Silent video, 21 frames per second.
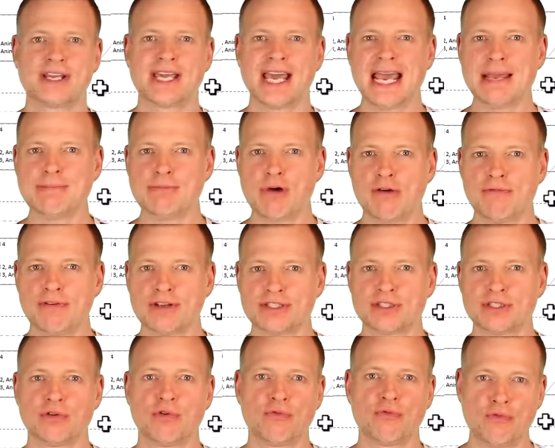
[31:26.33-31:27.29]
game
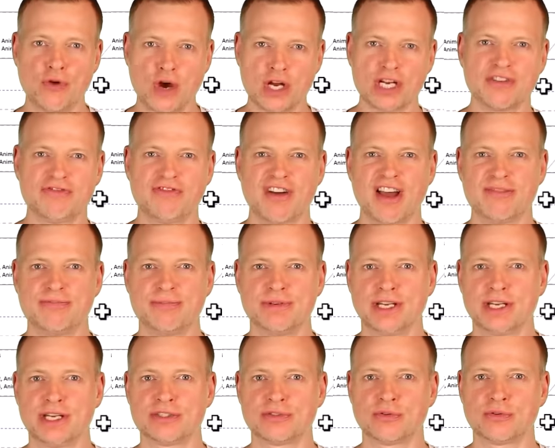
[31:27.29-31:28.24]
offers you thirty-five
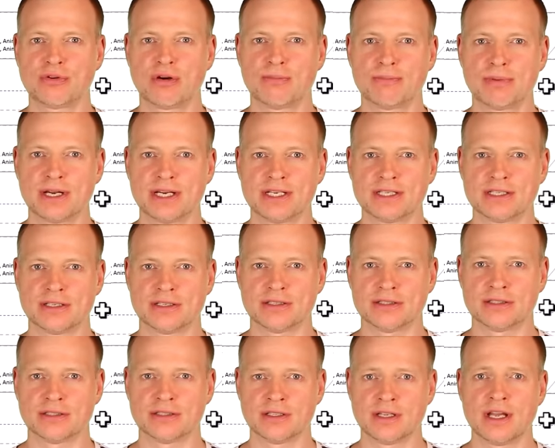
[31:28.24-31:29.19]
minutes to complete
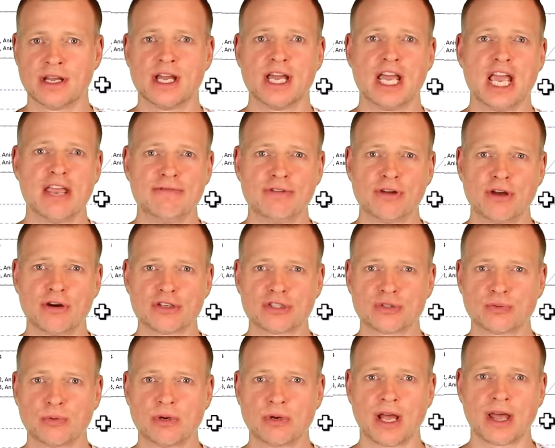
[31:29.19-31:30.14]
it. If you go
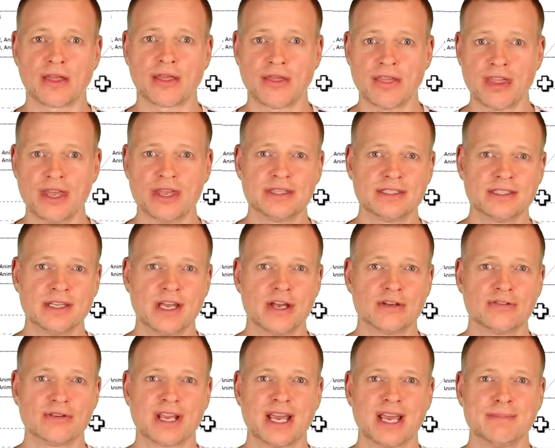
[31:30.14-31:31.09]
through like this,
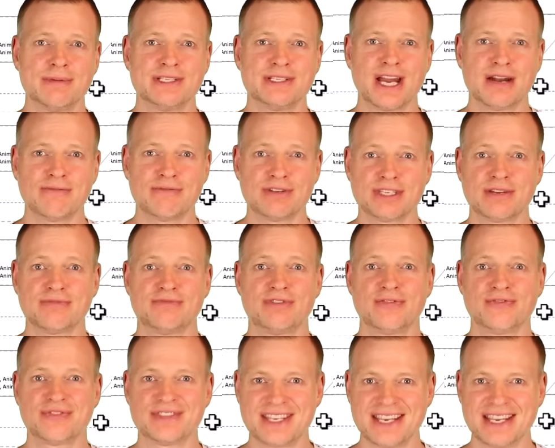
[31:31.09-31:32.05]
you can be done within
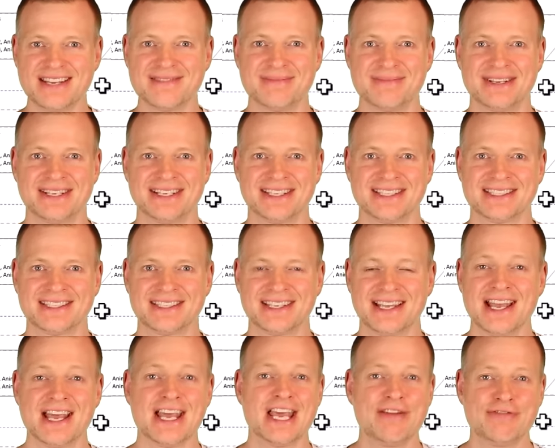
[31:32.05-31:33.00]
fifteen minutes.
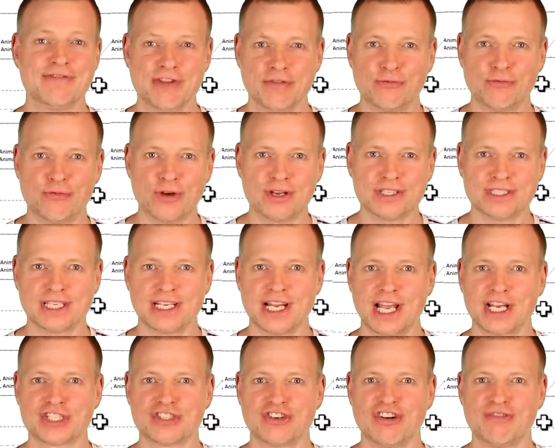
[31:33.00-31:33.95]
If your first
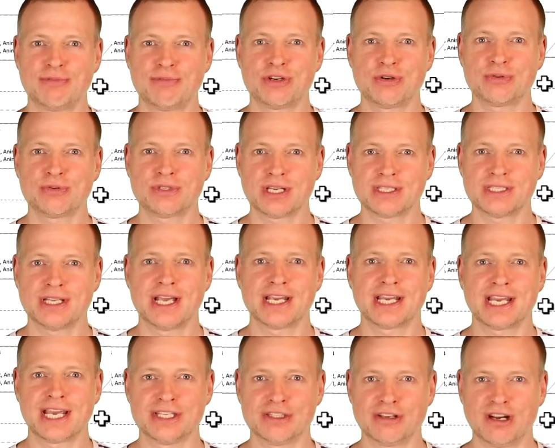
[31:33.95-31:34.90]
selection of producers
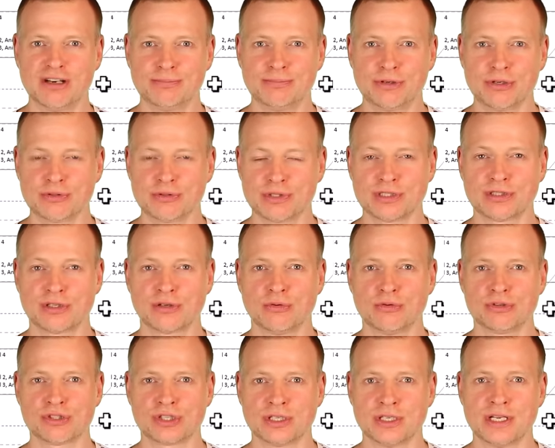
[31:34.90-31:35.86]
cannot produce a
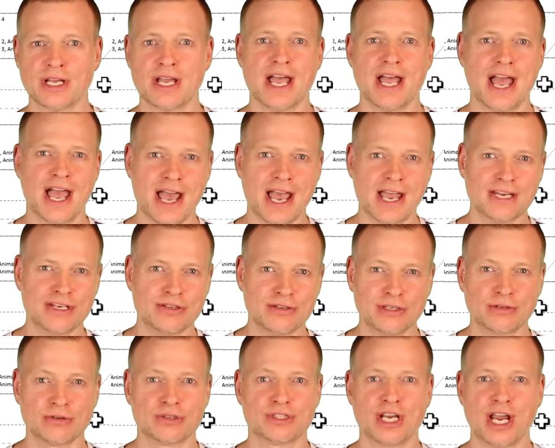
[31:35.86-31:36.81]
solution and you
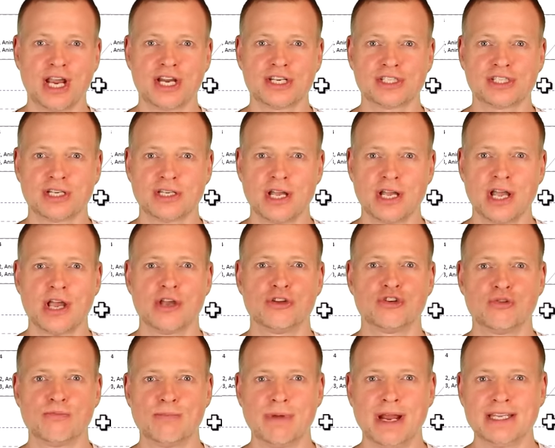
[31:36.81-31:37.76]
need to change it,
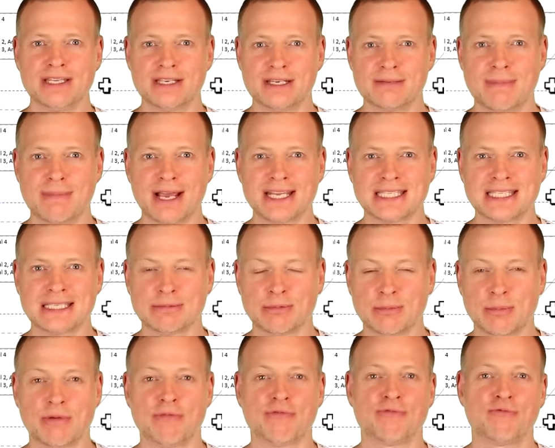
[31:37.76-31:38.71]
you may need a
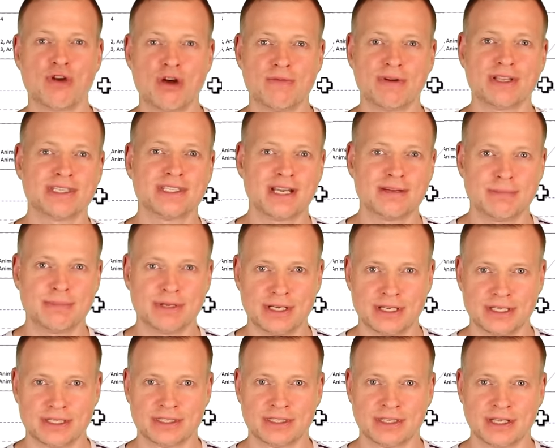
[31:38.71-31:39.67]
maximum of further ten
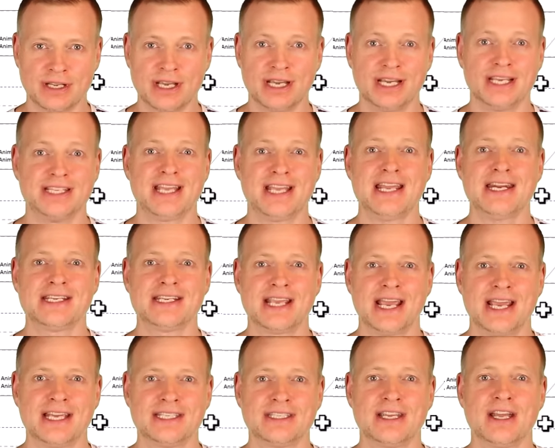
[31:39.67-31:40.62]
minutes. In any
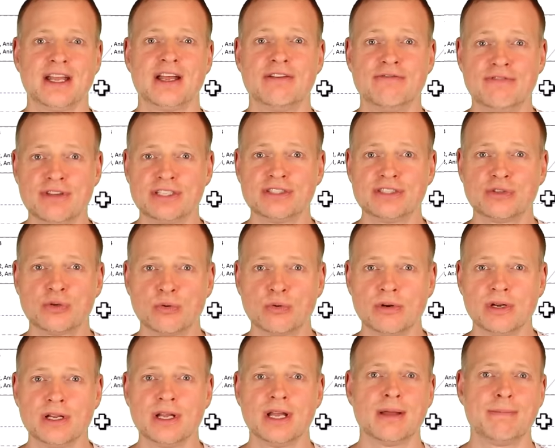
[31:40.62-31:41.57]
case, this
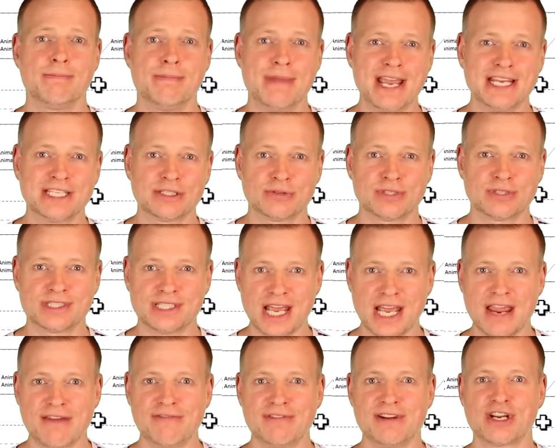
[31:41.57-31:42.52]
tool makes you
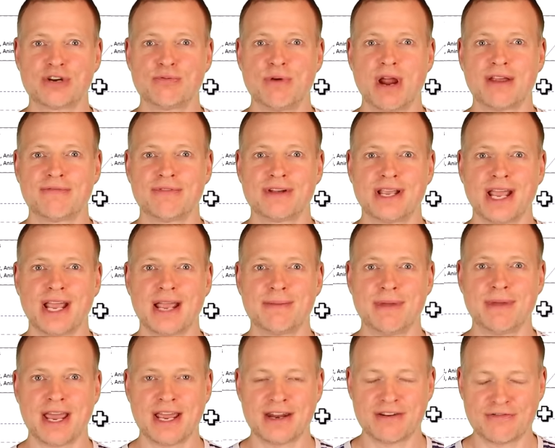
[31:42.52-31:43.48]
safely crack the
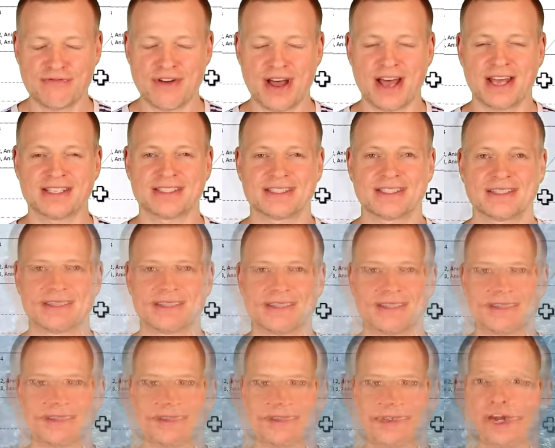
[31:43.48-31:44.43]
game and fast.
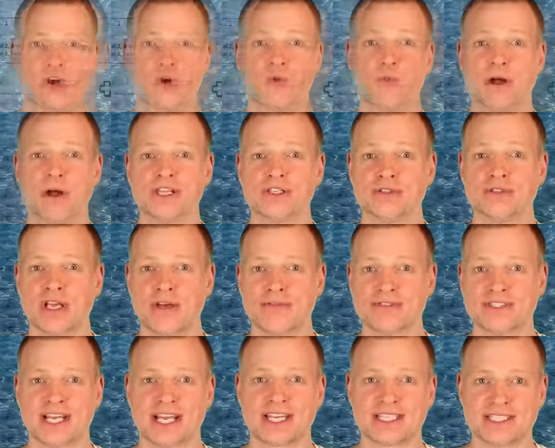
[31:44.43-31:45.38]
Once you have
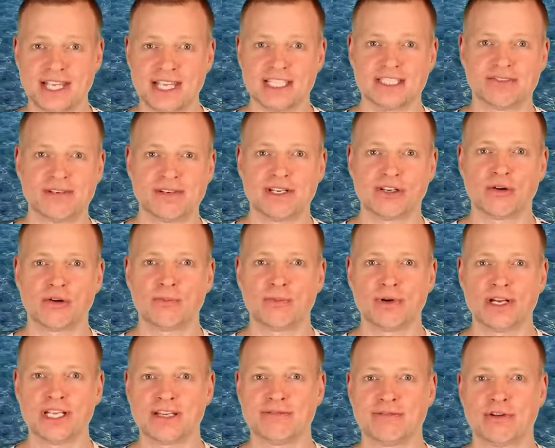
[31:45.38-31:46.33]
successfully
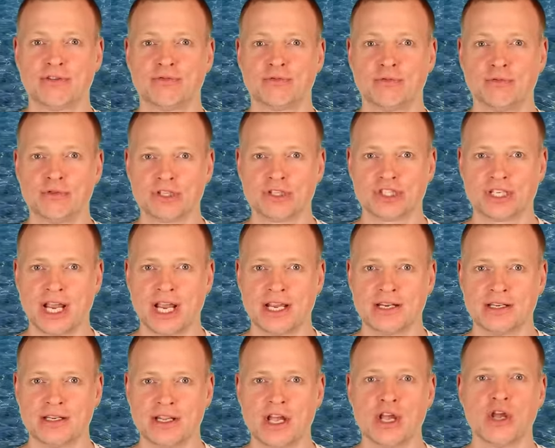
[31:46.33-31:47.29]
completed the food
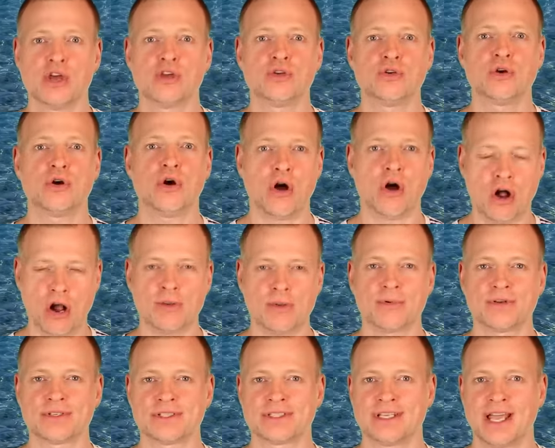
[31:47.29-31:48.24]
chain, you're
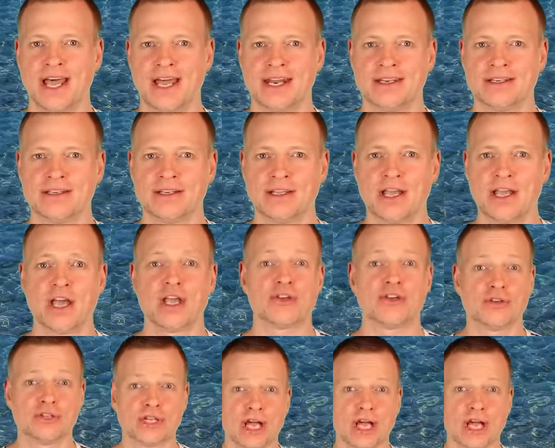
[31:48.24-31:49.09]
almost done. You